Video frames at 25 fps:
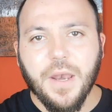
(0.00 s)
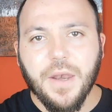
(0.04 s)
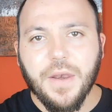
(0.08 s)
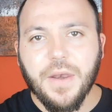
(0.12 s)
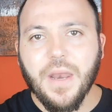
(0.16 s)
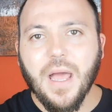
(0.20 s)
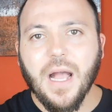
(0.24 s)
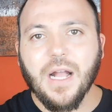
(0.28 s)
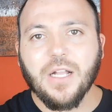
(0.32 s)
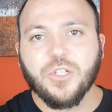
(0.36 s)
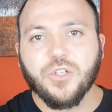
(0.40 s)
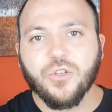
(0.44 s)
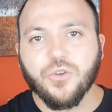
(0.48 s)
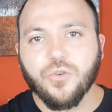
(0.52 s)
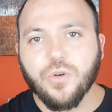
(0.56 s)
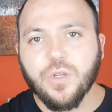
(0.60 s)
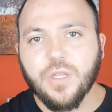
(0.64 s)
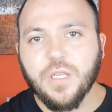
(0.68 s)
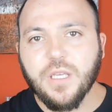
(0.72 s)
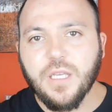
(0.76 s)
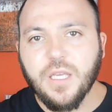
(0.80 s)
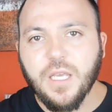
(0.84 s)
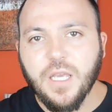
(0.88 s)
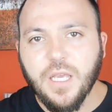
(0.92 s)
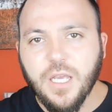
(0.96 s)

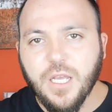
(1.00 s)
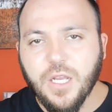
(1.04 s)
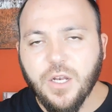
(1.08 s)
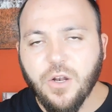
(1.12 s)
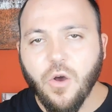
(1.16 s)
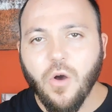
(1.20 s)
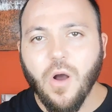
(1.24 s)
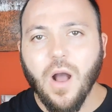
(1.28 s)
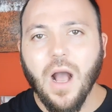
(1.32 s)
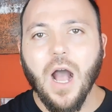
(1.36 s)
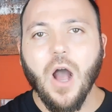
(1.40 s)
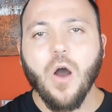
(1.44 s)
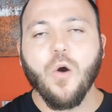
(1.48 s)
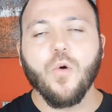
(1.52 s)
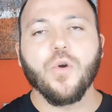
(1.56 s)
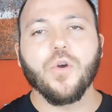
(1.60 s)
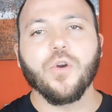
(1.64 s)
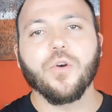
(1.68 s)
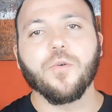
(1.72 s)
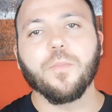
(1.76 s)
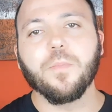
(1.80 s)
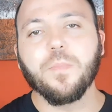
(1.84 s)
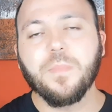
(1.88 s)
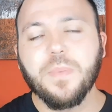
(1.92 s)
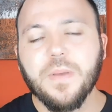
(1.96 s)
naturally, you know, how
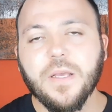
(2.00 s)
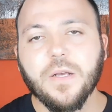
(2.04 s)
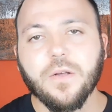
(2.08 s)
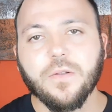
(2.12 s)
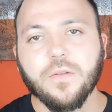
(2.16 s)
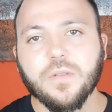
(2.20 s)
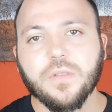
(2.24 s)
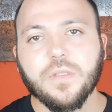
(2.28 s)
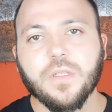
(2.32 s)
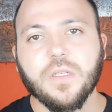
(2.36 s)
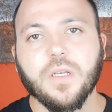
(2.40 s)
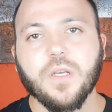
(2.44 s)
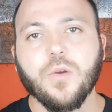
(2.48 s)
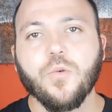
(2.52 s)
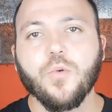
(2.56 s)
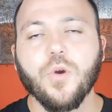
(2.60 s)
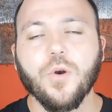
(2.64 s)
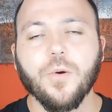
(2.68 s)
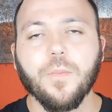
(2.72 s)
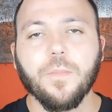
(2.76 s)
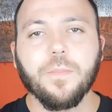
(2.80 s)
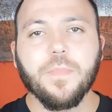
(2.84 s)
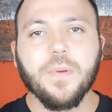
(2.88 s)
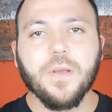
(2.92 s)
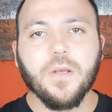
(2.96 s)
we're built.
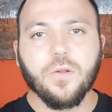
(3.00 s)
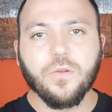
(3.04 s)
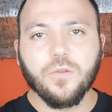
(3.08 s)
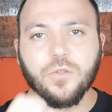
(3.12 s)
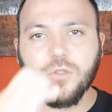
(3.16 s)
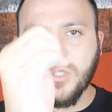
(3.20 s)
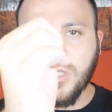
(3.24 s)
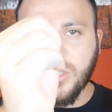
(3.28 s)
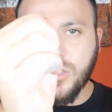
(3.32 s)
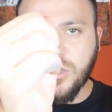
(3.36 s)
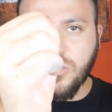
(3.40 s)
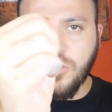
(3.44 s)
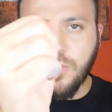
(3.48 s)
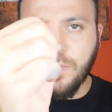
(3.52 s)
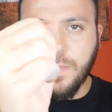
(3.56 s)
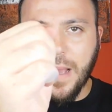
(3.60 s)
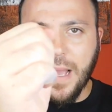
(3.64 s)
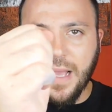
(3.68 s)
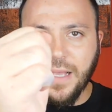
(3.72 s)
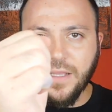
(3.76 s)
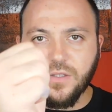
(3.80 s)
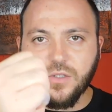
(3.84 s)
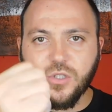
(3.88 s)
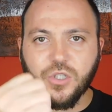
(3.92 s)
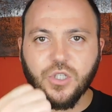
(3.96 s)
We're built to
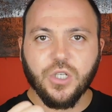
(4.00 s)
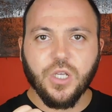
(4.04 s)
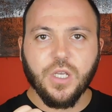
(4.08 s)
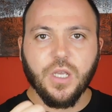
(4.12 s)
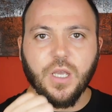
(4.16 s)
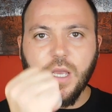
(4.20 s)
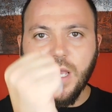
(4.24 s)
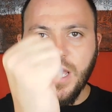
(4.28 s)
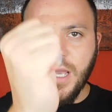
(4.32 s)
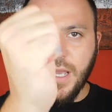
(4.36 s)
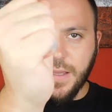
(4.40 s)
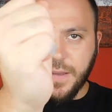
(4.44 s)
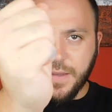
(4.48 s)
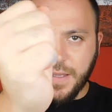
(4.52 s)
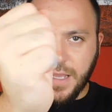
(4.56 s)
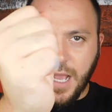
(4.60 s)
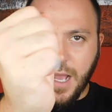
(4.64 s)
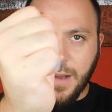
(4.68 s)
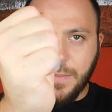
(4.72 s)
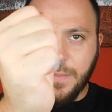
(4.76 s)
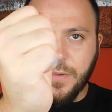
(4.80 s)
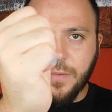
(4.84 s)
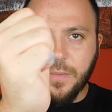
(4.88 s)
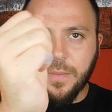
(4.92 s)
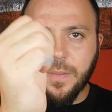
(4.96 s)
punch in the
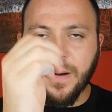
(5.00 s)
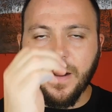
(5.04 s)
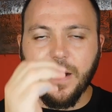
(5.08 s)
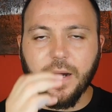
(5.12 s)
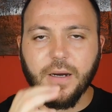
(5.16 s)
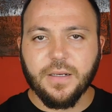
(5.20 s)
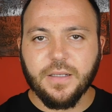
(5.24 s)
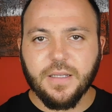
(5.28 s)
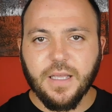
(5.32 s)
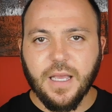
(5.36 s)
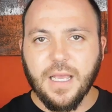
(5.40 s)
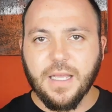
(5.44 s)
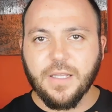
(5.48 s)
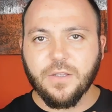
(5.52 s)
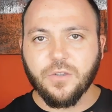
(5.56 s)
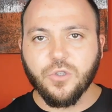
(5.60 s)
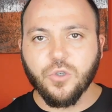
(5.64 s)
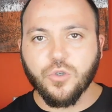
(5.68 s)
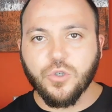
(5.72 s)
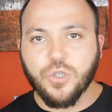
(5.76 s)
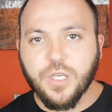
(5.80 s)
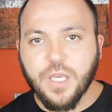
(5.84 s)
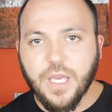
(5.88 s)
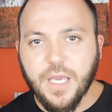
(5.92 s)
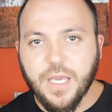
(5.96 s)
upper part and
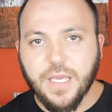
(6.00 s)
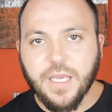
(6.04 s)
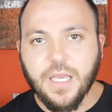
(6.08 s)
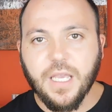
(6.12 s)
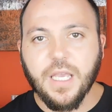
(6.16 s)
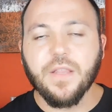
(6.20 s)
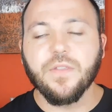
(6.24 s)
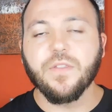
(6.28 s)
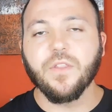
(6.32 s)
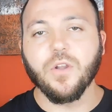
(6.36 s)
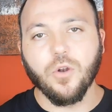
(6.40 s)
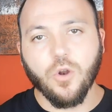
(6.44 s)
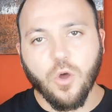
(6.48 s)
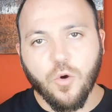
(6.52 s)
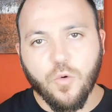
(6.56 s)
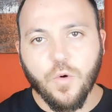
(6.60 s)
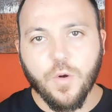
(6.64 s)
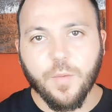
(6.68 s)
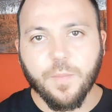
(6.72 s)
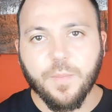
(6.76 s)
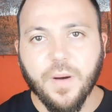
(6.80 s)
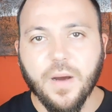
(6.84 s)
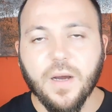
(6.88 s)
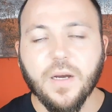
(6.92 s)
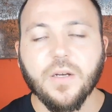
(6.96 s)
to kick in the
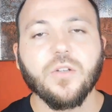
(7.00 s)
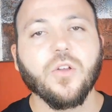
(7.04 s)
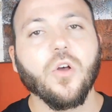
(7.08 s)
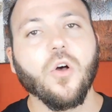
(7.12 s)
lower part.